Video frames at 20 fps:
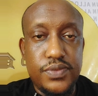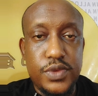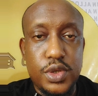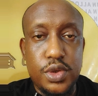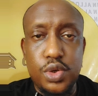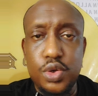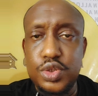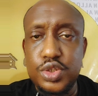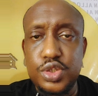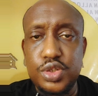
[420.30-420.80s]

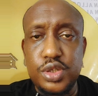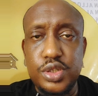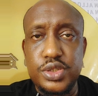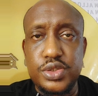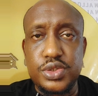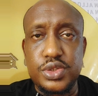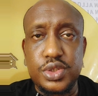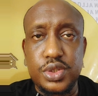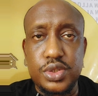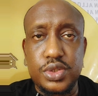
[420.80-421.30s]
holding on
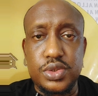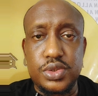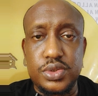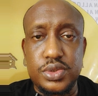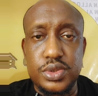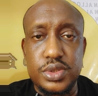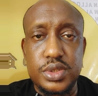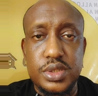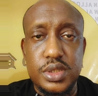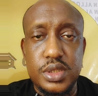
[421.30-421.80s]
to
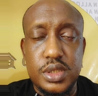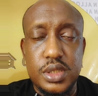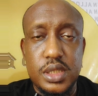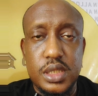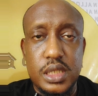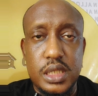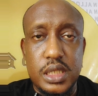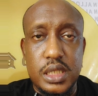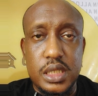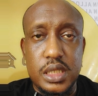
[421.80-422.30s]
tokens,
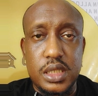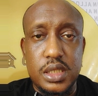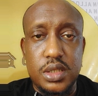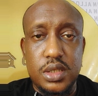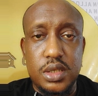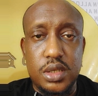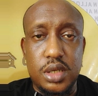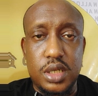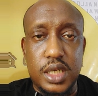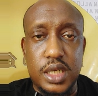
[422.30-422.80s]

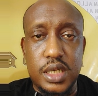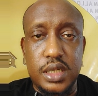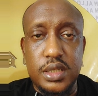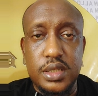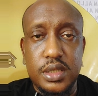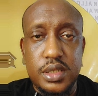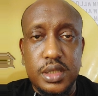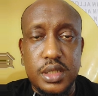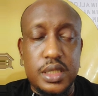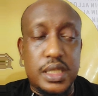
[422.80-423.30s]
okay,
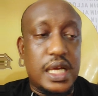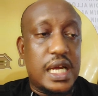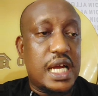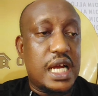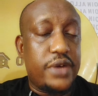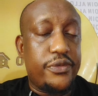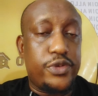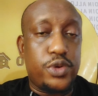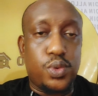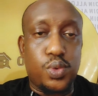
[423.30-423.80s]
that
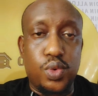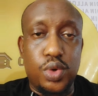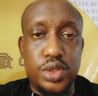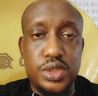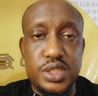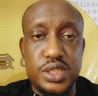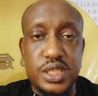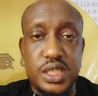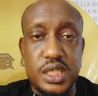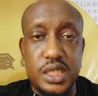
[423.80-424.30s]
have
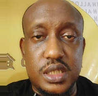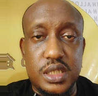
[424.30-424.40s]
rewards